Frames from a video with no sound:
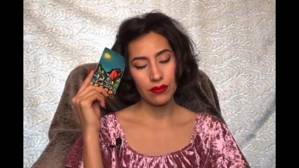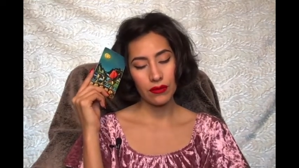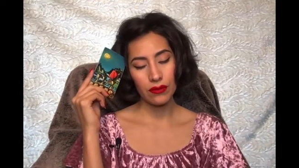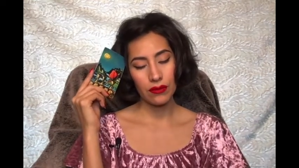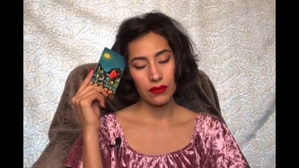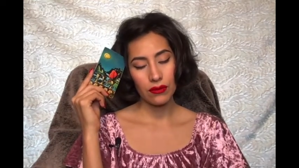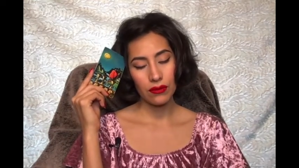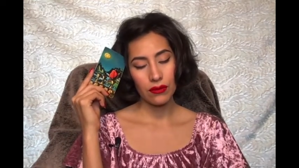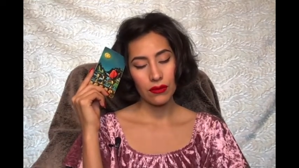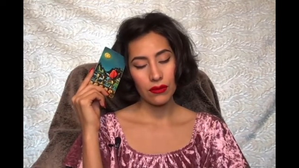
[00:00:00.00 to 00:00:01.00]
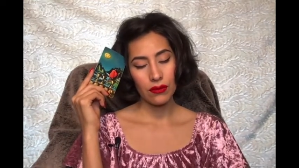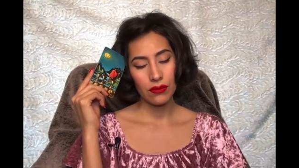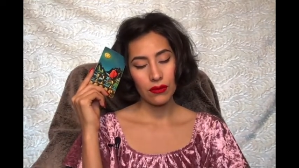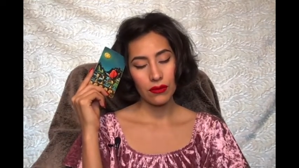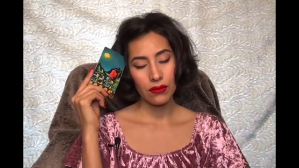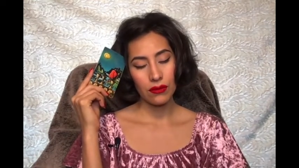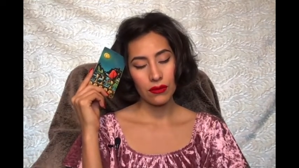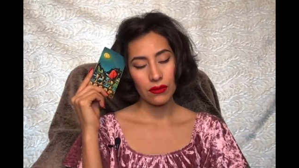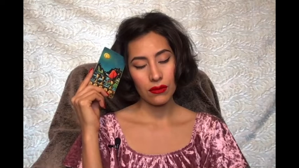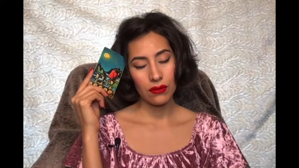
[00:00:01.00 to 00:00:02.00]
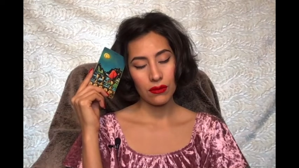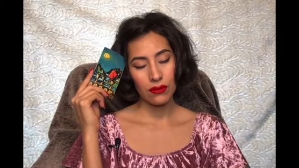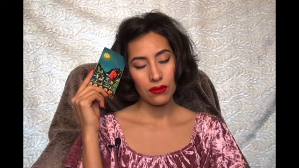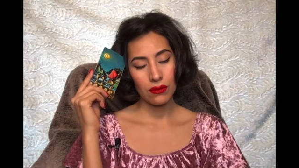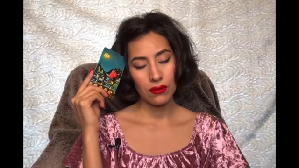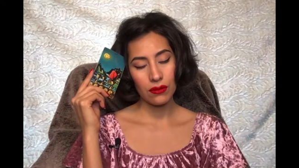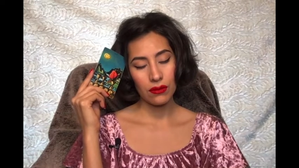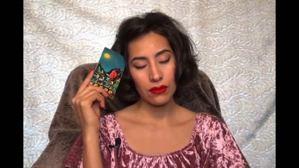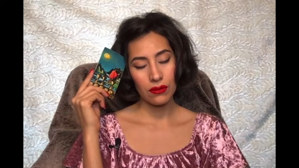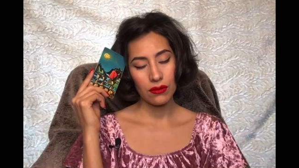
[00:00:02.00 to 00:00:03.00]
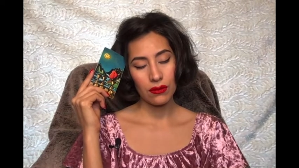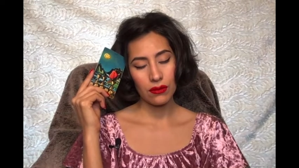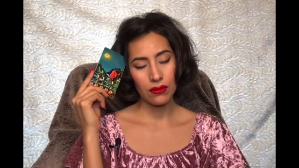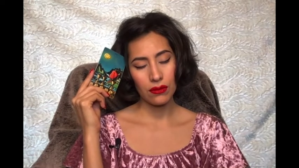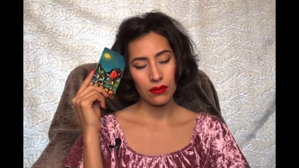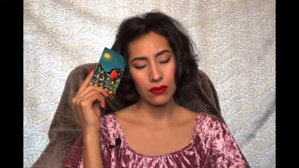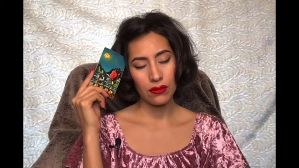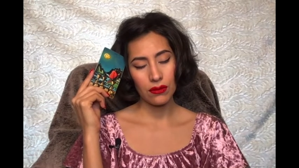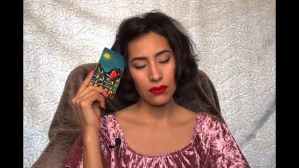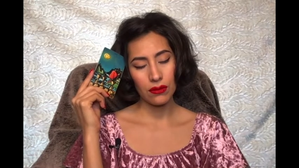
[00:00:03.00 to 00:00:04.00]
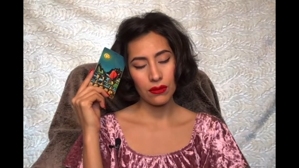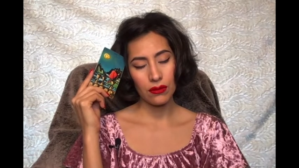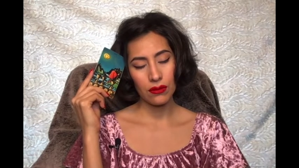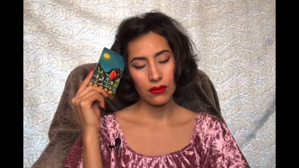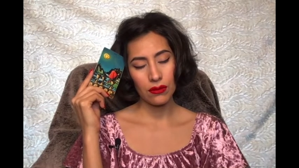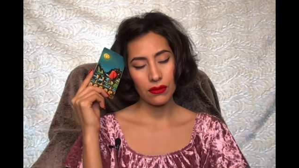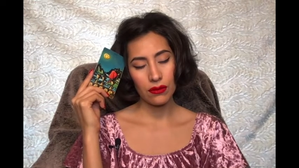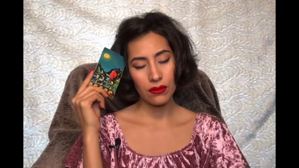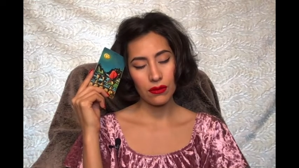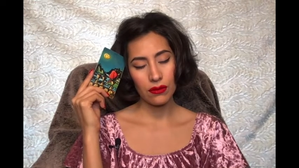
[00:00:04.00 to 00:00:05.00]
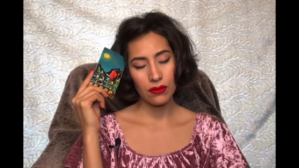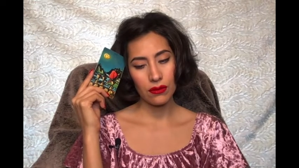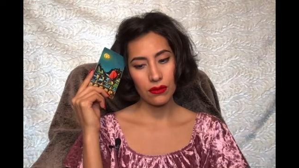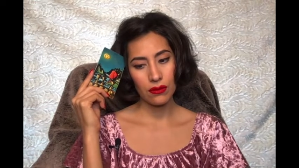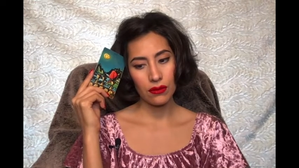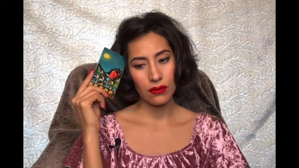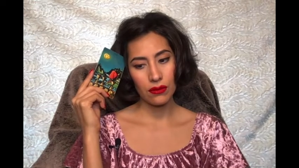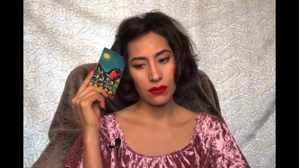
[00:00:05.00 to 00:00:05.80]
No one is speaking in this clip.